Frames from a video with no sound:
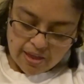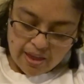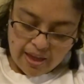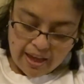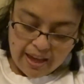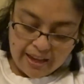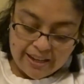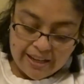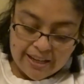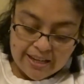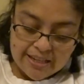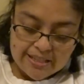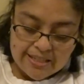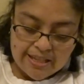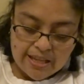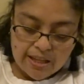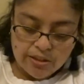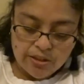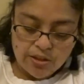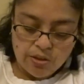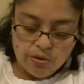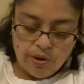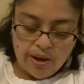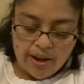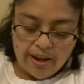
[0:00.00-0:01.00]
I gotta
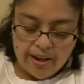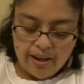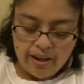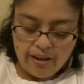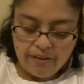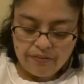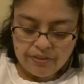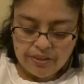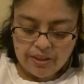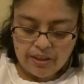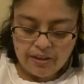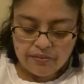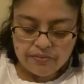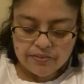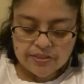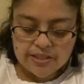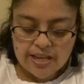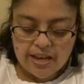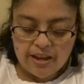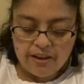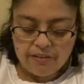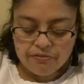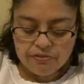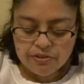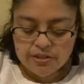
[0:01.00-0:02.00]
tell you, I have loved
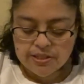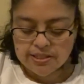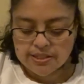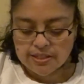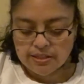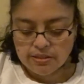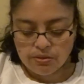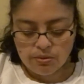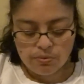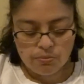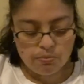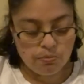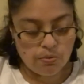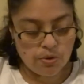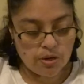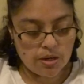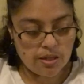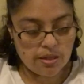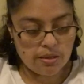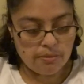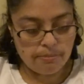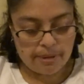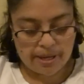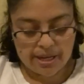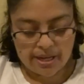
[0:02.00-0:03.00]
every single one
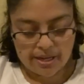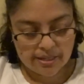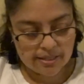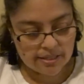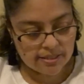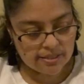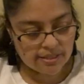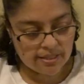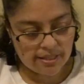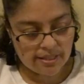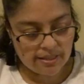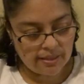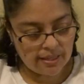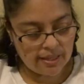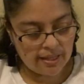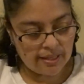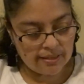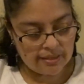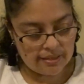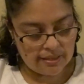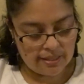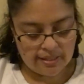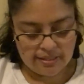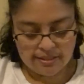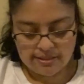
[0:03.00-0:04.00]
of the bags
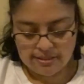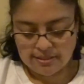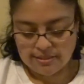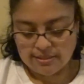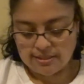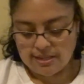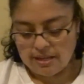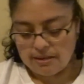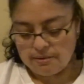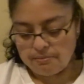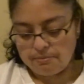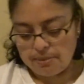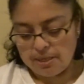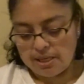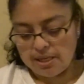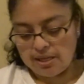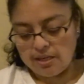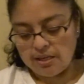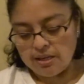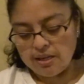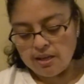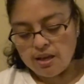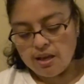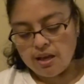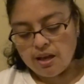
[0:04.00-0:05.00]
that they sent me.